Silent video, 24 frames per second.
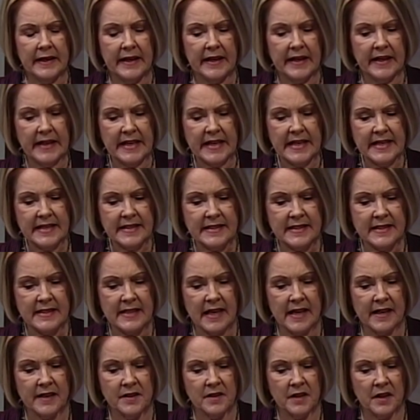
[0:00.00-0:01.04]
And he
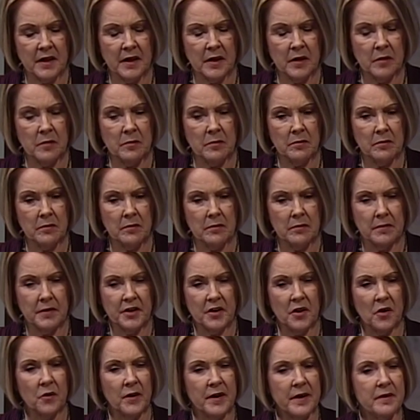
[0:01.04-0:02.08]
said, um, you
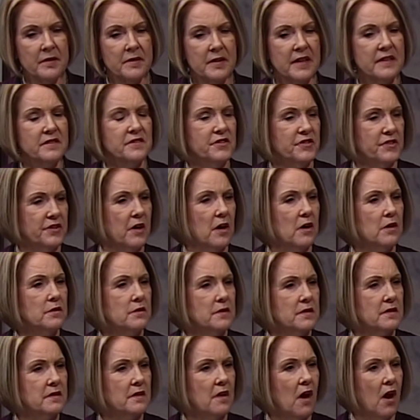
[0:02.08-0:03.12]
know, it, it
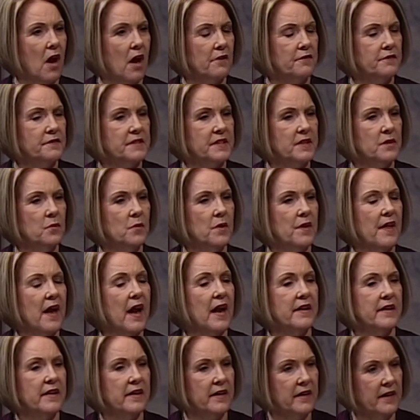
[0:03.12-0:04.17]
starts often with,
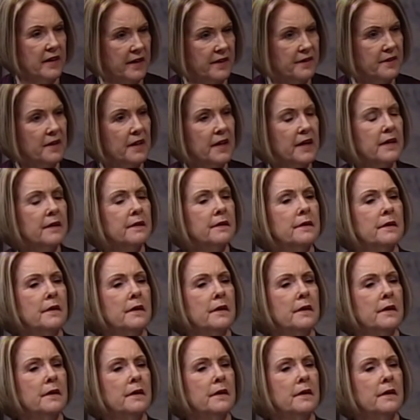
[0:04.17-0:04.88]
I need healing